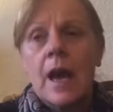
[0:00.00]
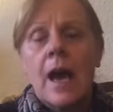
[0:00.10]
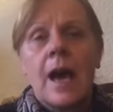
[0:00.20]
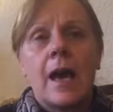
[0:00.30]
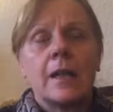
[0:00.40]

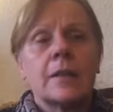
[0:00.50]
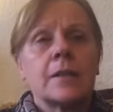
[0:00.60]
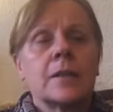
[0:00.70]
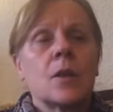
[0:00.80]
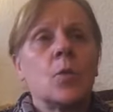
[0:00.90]

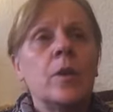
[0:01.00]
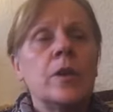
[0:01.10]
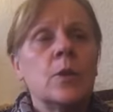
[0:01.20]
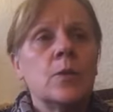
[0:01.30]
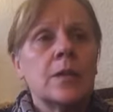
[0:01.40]
and we
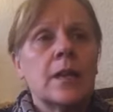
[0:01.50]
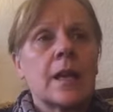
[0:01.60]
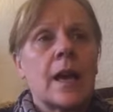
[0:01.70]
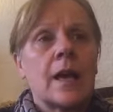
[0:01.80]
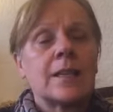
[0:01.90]
use
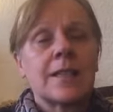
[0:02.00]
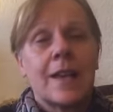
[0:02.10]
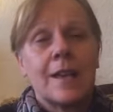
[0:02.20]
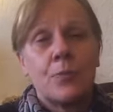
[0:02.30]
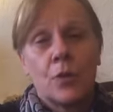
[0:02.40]
it as
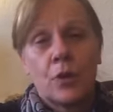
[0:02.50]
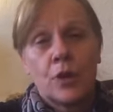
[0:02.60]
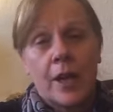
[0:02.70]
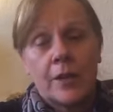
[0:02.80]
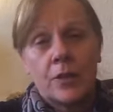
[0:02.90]
a
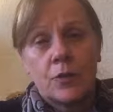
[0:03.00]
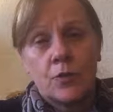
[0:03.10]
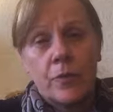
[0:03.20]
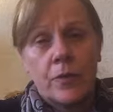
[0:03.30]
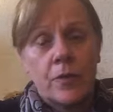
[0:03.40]

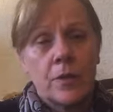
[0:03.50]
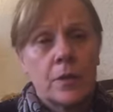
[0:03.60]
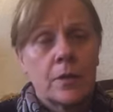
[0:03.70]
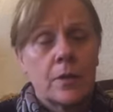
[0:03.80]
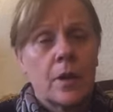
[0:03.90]
project-driven
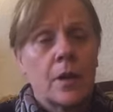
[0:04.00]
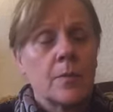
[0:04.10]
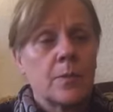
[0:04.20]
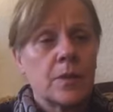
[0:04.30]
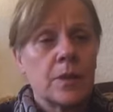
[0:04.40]

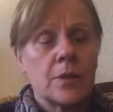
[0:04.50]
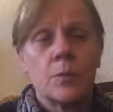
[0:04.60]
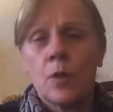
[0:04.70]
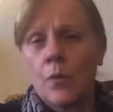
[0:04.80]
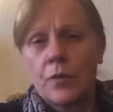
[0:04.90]

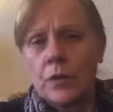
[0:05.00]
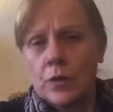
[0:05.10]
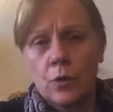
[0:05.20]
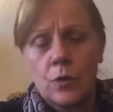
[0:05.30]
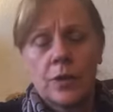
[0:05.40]
system, not for the
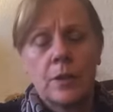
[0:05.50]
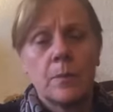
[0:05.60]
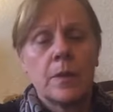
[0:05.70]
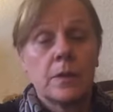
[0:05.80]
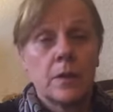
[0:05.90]

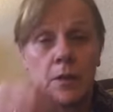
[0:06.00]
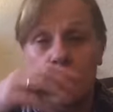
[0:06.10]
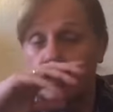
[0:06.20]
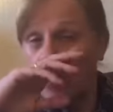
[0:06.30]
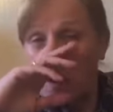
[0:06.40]
sourcing business,
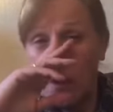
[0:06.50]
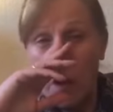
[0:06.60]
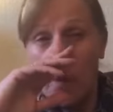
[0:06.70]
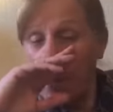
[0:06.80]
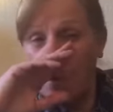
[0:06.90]
but
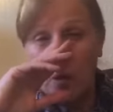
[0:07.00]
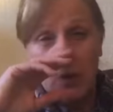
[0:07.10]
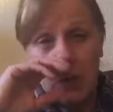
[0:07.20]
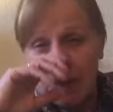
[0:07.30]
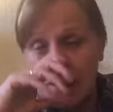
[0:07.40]
we're going
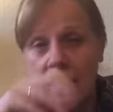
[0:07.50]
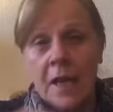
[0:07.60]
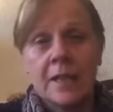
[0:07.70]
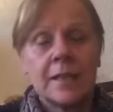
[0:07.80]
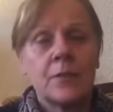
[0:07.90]
to
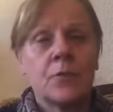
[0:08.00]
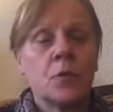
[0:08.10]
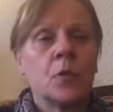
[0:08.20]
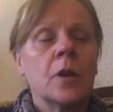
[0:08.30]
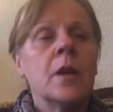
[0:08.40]
instigate it
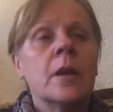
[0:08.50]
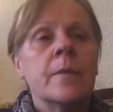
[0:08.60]
for